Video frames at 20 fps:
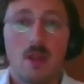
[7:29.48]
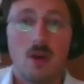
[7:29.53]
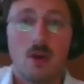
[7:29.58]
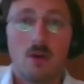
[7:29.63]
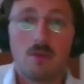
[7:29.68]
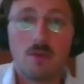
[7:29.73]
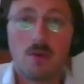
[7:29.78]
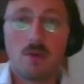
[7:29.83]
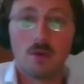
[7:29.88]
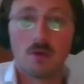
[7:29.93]

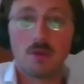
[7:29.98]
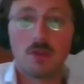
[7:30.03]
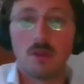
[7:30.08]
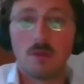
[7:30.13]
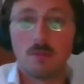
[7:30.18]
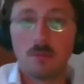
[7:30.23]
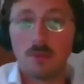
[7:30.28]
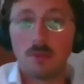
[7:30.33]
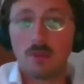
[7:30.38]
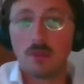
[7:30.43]
Of course,
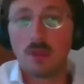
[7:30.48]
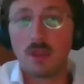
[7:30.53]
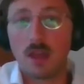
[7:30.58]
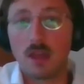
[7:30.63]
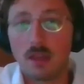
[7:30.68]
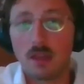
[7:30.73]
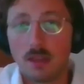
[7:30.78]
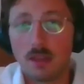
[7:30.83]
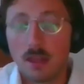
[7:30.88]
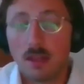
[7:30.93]

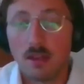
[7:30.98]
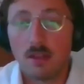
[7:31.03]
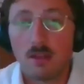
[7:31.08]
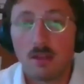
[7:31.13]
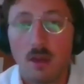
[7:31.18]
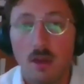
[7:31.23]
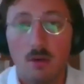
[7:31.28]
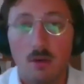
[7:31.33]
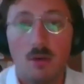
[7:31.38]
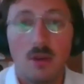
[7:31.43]
that is
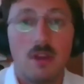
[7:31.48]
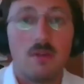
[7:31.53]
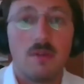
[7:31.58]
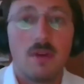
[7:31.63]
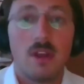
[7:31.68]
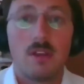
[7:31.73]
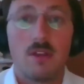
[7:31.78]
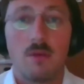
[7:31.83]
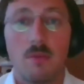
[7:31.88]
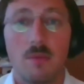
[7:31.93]
the only
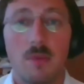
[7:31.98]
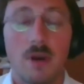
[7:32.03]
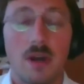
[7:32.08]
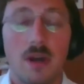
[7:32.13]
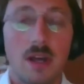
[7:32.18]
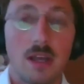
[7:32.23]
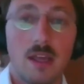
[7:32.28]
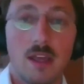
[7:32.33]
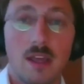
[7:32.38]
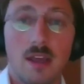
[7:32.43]
reason
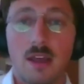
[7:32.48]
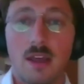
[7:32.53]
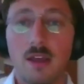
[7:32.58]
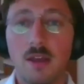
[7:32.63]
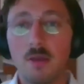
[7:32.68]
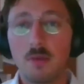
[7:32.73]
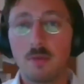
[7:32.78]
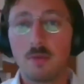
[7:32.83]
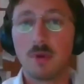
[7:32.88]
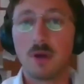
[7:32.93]

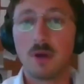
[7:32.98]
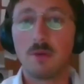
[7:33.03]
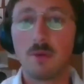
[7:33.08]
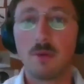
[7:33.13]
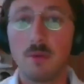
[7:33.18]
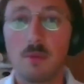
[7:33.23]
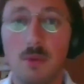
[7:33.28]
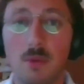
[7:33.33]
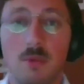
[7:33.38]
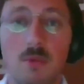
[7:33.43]
why we
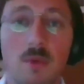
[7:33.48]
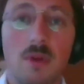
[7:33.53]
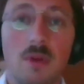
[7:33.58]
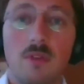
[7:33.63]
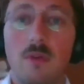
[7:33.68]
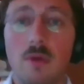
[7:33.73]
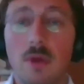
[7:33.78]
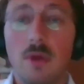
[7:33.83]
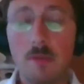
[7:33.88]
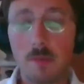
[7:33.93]
would want
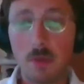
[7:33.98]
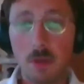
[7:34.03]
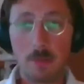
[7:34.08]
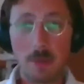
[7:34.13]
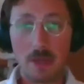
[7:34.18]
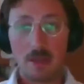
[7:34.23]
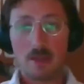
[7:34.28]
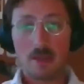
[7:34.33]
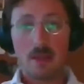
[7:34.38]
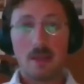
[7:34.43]
to
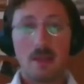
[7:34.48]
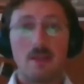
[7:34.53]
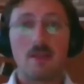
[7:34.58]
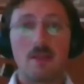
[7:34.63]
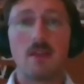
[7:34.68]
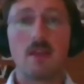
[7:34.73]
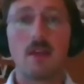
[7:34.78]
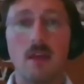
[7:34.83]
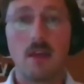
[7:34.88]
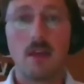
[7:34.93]
implement
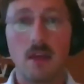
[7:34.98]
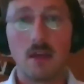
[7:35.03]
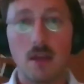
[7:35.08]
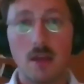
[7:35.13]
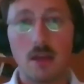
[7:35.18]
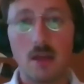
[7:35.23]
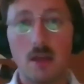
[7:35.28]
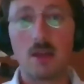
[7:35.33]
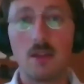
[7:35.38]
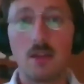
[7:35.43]
these
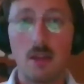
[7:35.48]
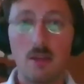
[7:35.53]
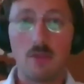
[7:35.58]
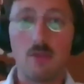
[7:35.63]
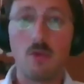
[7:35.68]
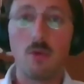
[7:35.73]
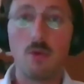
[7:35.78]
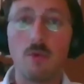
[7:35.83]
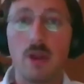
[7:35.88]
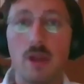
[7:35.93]

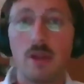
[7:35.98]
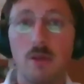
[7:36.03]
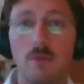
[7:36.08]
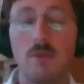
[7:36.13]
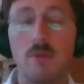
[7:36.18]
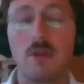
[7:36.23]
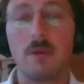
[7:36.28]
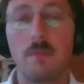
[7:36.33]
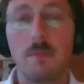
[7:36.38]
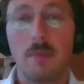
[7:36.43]
new
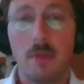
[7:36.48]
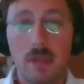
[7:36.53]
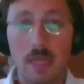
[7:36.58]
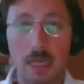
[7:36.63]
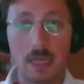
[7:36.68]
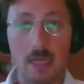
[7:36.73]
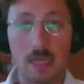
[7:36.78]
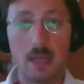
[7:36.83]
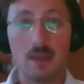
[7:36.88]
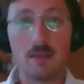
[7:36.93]
radiotherapy
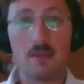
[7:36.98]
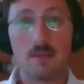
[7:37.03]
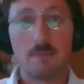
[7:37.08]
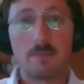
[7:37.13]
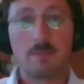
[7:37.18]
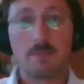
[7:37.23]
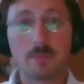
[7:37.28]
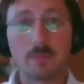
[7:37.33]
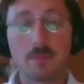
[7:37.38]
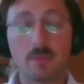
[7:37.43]
techniques,
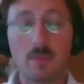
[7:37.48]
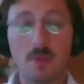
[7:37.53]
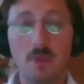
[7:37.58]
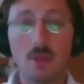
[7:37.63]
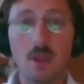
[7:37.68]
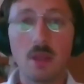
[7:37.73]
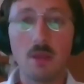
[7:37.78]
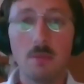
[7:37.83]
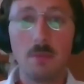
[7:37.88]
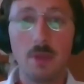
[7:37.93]

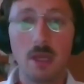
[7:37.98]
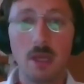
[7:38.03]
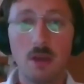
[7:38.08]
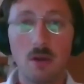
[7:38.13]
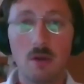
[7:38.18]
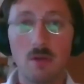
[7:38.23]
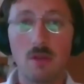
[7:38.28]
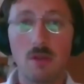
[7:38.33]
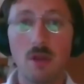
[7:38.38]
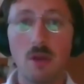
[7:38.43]

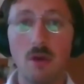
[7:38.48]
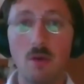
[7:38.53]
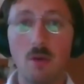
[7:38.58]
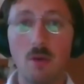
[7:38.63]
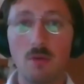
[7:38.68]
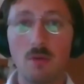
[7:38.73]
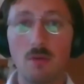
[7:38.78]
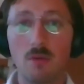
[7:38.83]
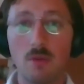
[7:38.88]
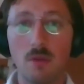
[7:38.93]
because the
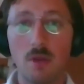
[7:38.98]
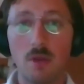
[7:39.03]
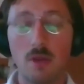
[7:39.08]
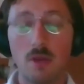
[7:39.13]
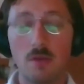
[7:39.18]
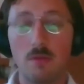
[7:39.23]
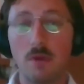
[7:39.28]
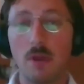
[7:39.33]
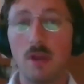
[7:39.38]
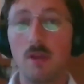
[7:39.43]
old
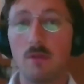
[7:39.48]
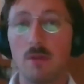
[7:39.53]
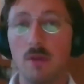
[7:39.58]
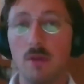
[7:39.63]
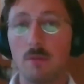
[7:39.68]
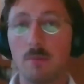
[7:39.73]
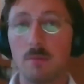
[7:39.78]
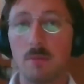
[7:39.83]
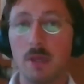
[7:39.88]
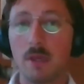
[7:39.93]

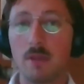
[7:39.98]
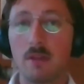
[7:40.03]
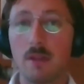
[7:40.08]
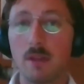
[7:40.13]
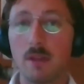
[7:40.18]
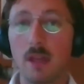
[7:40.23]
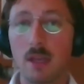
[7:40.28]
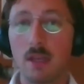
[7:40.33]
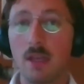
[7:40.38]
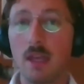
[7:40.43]
radiotherapy
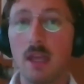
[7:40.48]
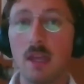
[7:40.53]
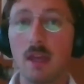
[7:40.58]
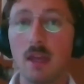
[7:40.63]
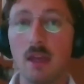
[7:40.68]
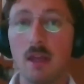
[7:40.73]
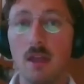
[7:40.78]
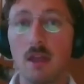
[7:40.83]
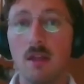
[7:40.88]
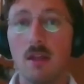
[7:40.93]
technique
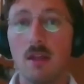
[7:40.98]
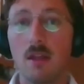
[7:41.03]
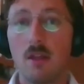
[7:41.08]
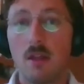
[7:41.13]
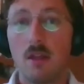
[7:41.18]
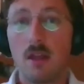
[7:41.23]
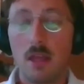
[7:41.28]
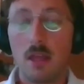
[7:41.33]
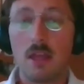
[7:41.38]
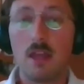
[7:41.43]

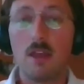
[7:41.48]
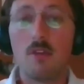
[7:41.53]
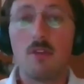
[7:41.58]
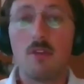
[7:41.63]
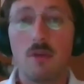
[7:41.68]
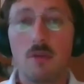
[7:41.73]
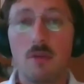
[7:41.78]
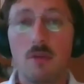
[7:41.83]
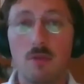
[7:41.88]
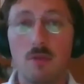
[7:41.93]
in these
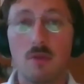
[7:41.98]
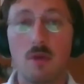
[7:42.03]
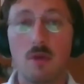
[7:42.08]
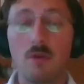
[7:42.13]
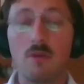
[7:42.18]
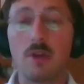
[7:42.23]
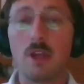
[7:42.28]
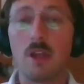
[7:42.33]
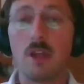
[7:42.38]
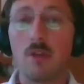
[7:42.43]
children
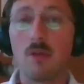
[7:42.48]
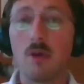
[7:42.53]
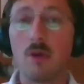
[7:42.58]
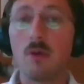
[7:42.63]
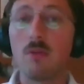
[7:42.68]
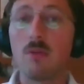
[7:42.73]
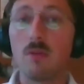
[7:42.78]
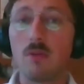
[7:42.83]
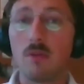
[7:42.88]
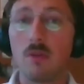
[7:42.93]
already
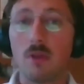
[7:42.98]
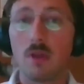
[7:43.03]
showed